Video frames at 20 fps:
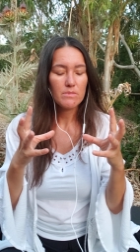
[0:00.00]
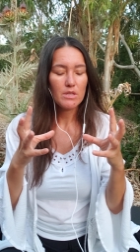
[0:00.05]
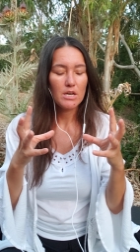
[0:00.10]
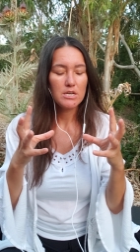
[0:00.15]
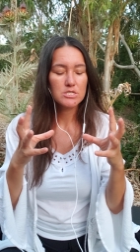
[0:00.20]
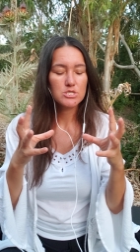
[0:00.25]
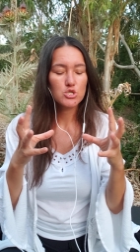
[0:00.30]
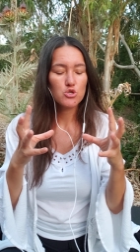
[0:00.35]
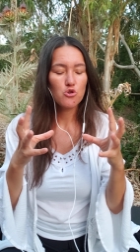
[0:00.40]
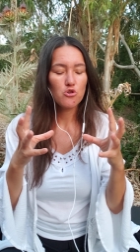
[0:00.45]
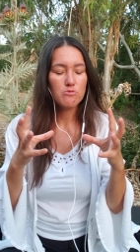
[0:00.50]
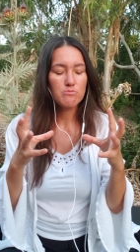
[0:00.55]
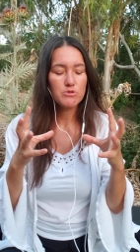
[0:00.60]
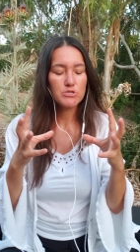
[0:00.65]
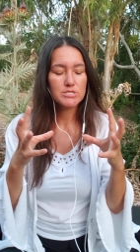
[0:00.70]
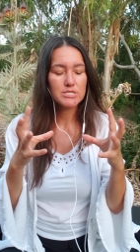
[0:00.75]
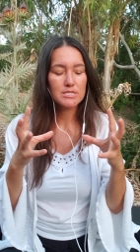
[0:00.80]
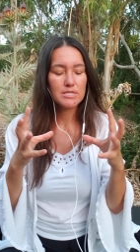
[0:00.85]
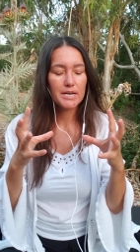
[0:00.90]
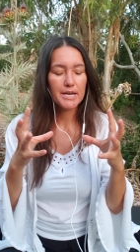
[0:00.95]
it's
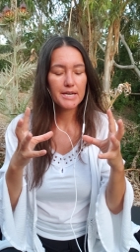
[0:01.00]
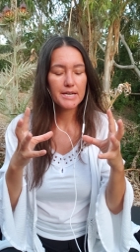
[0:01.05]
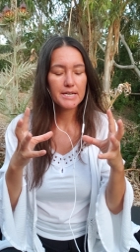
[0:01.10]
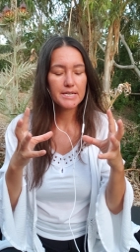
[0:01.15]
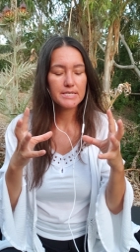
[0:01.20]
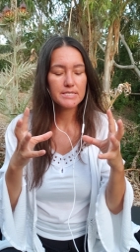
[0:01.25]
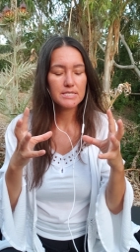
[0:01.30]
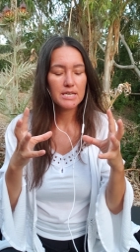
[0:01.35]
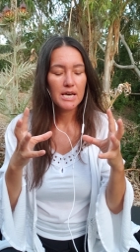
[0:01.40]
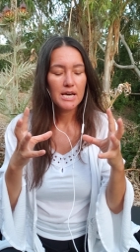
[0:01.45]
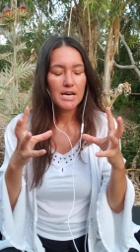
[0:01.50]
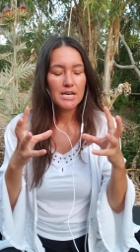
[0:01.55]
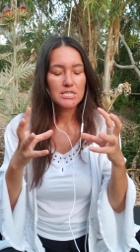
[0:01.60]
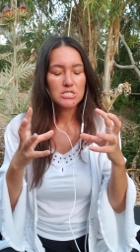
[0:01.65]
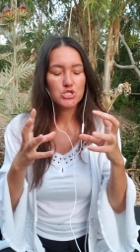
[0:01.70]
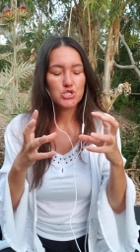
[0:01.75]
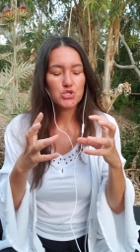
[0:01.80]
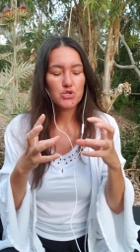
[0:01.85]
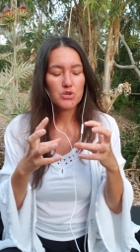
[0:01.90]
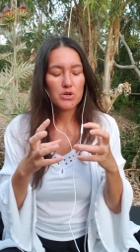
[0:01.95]
almost like it
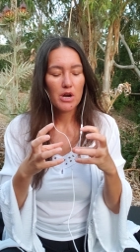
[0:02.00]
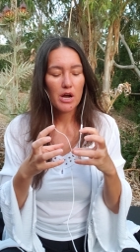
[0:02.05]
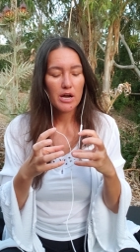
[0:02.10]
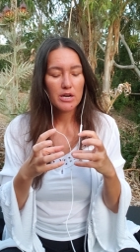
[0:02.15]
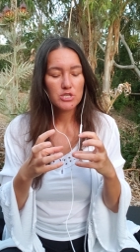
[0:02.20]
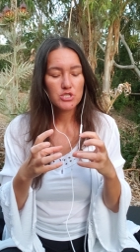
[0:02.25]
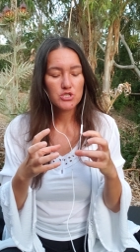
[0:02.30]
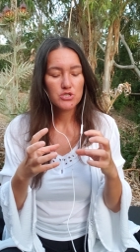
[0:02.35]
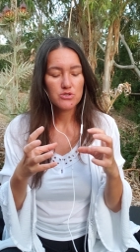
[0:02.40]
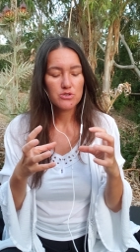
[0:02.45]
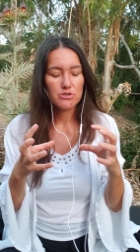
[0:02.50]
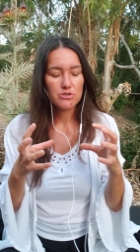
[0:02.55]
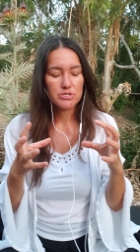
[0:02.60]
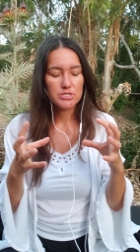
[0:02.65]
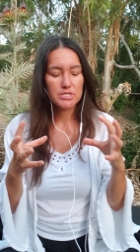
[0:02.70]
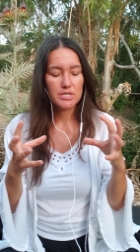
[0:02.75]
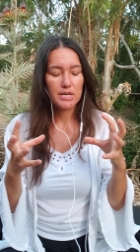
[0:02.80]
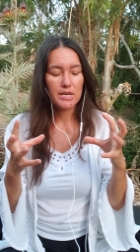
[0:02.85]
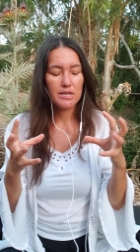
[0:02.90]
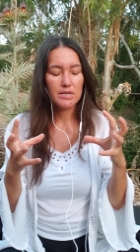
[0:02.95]

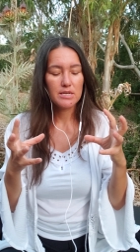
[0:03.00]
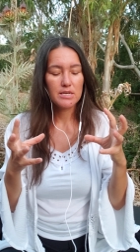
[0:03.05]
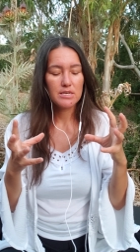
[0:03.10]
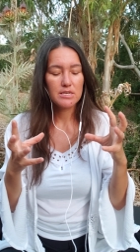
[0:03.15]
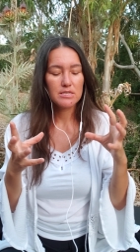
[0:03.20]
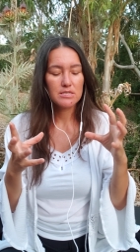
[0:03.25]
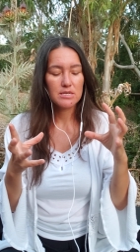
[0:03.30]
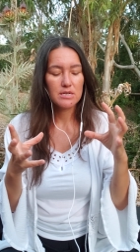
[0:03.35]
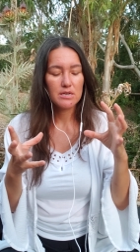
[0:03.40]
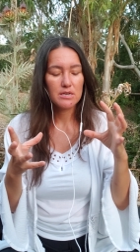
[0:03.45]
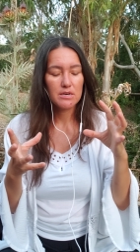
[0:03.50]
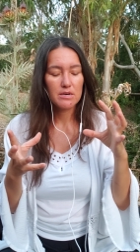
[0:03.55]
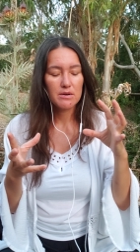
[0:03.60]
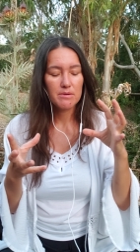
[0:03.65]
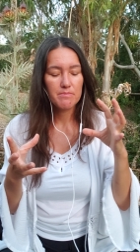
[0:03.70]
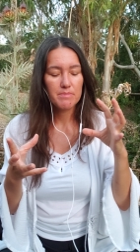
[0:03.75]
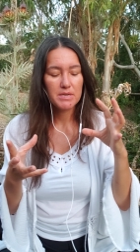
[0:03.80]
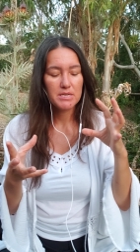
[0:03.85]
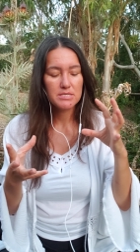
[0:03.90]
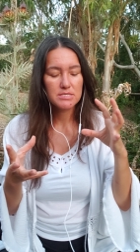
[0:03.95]
structures and it
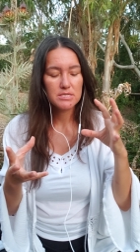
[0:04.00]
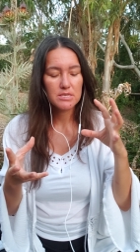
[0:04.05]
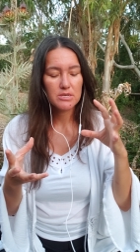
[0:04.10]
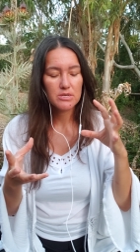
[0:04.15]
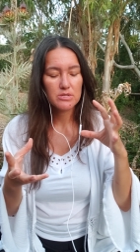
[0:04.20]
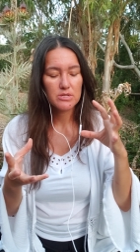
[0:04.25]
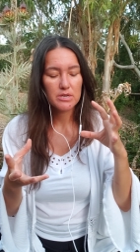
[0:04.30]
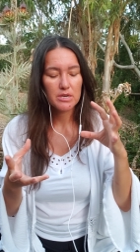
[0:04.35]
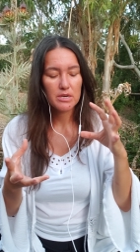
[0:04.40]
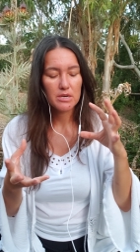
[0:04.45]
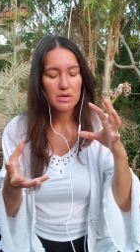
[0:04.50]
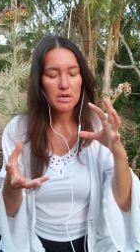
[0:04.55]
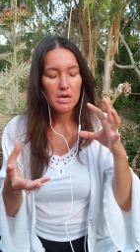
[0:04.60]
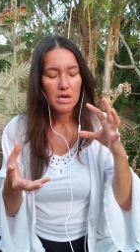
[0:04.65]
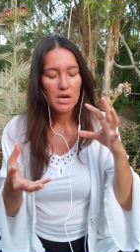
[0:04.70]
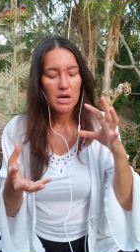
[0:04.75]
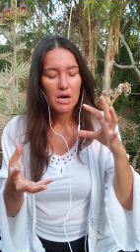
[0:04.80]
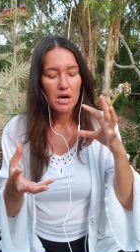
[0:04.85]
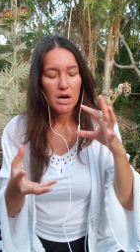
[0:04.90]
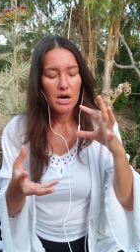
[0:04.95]
basically
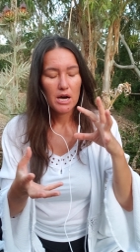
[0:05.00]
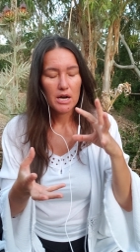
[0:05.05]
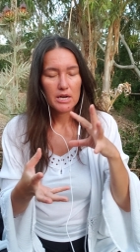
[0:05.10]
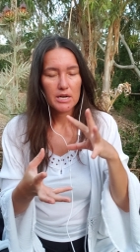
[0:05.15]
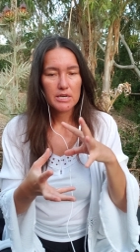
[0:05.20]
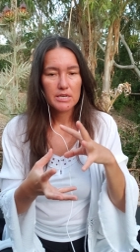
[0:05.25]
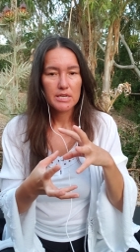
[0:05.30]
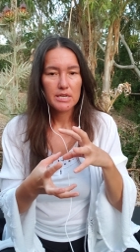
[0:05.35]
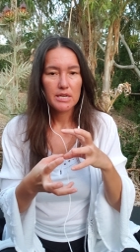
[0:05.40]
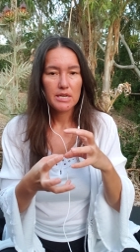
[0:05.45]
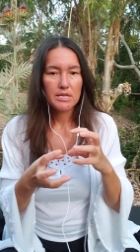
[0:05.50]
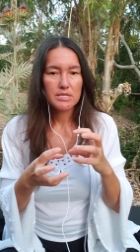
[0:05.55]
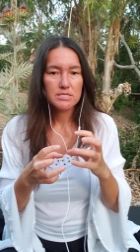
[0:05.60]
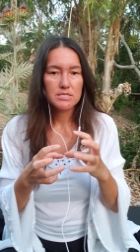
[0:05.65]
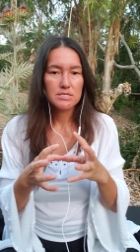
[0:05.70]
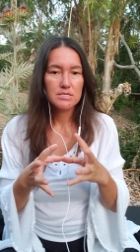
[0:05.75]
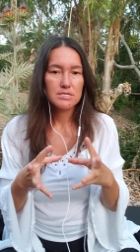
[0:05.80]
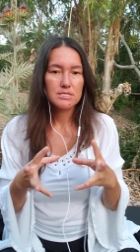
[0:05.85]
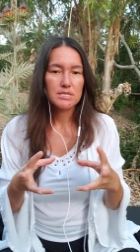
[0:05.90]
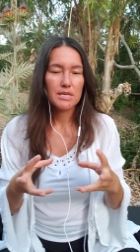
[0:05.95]
creates
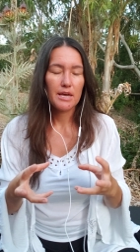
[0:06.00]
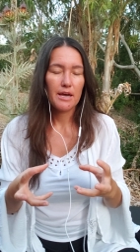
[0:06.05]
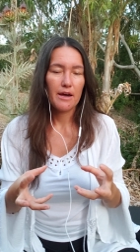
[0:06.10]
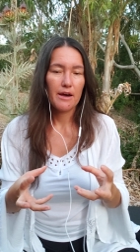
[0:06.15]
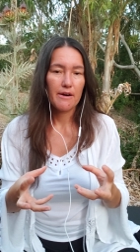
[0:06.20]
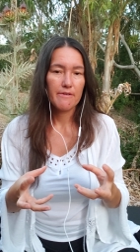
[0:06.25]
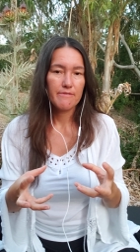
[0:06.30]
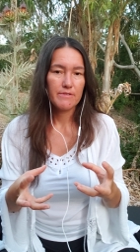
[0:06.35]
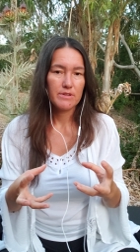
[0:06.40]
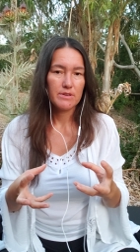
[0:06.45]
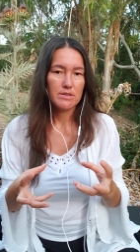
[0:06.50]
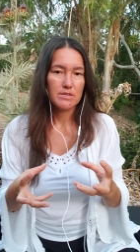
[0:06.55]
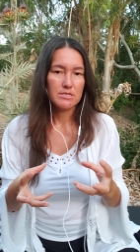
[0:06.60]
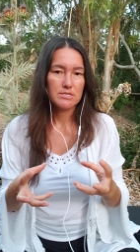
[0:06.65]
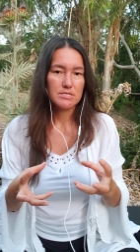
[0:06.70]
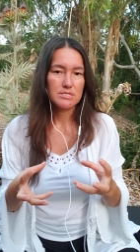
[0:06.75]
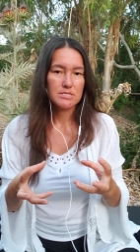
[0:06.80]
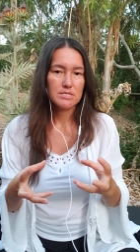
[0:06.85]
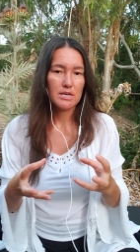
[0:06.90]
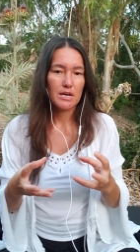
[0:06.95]
this
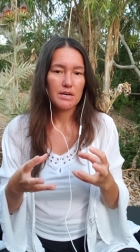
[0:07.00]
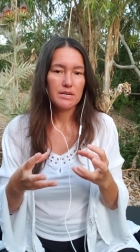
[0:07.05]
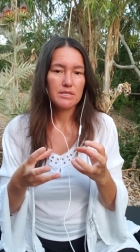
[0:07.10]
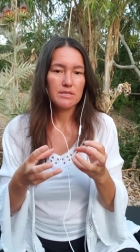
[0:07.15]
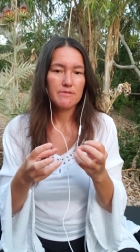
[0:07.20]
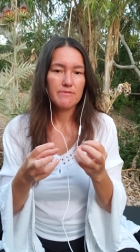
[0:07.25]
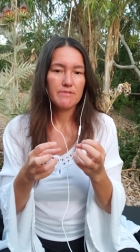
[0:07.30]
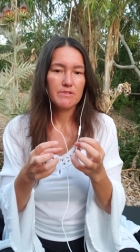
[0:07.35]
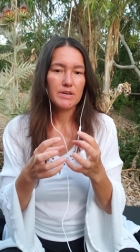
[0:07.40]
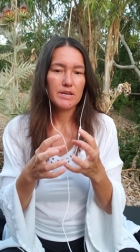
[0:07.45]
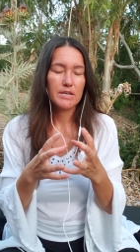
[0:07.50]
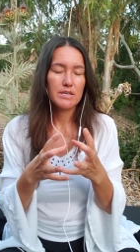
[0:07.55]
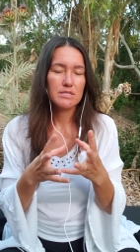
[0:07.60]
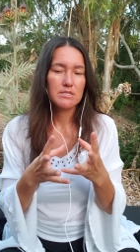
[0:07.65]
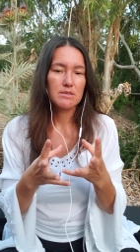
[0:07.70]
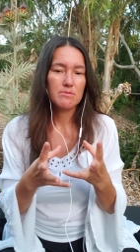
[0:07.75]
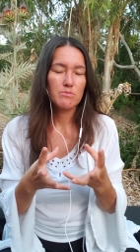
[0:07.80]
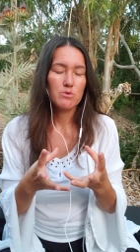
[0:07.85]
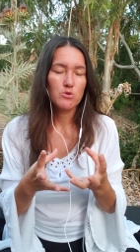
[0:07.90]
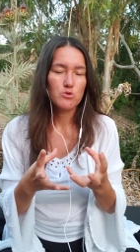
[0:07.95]
heaviness, kind of like
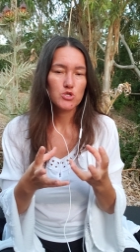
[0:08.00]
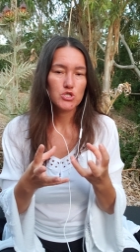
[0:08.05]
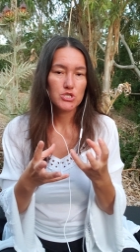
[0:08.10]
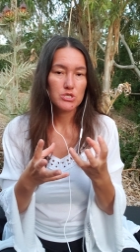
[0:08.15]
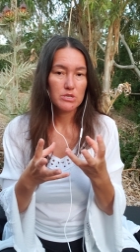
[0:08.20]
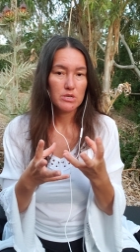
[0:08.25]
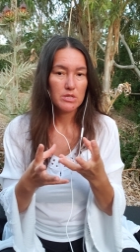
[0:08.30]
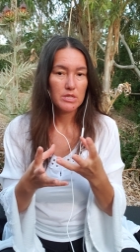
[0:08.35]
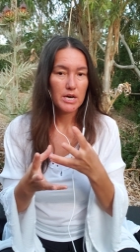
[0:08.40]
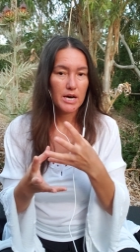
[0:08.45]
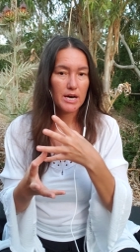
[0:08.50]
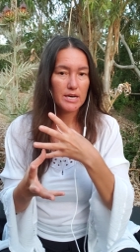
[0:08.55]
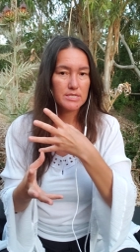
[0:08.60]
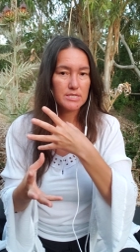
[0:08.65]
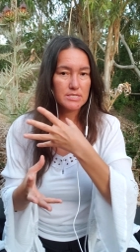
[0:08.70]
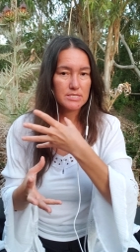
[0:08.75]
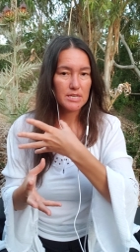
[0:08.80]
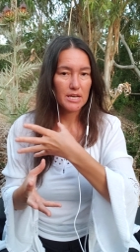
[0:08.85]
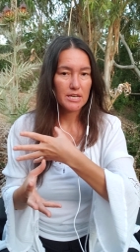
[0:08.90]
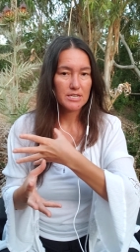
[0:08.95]
an emotional knot,
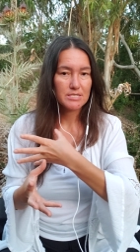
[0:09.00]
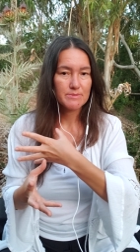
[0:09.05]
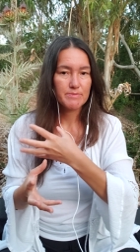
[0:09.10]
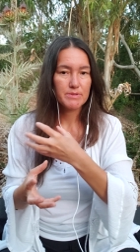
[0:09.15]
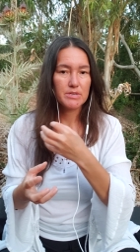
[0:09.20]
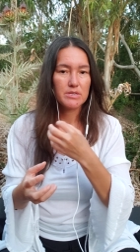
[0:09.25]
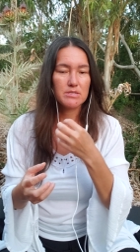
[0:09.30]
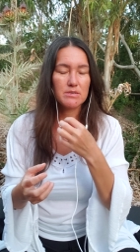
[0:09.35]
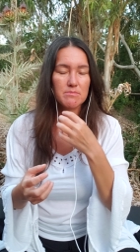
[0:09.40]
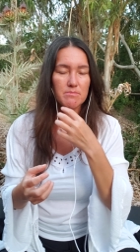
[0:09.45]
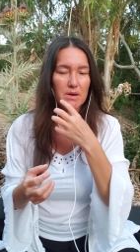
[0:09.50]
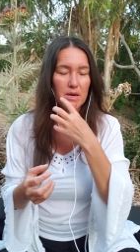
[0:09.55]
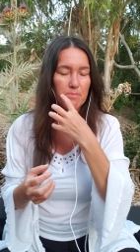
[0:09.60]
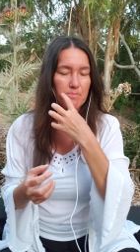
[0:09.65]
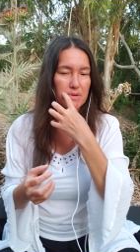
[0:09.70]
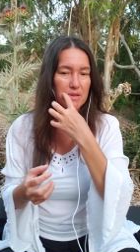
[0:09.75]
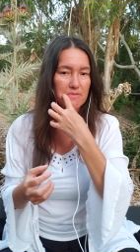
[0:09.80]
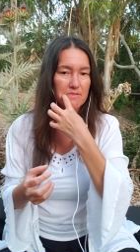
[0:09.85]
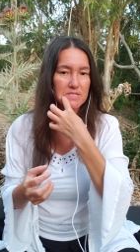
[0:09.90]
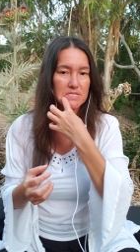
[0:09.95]
as I explained in my
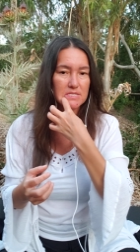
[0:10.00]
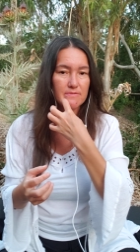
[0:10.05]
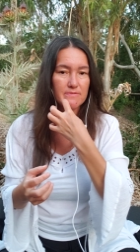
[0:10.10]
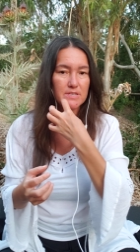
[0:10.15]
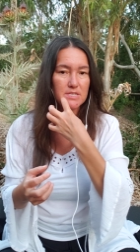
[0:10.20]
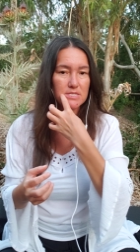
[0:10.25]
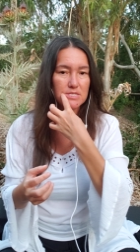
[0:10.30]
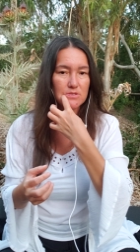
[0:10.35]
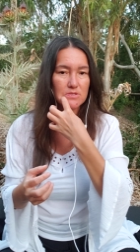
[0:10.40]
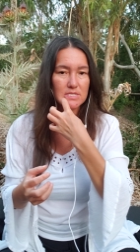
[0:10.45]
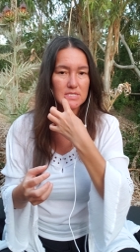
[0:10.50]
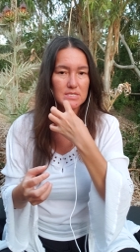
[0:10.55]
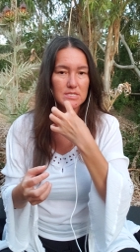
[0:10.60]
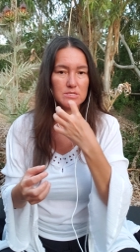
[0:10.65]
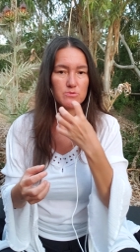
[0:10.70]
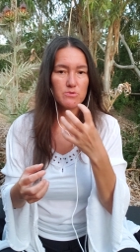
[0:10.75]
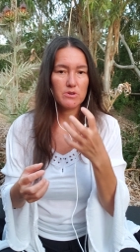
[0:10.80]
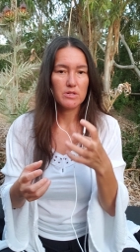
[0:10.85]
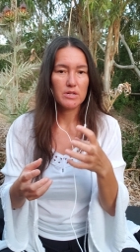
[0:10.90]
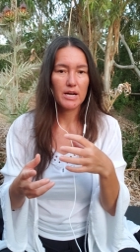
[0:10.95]
previous videos as well.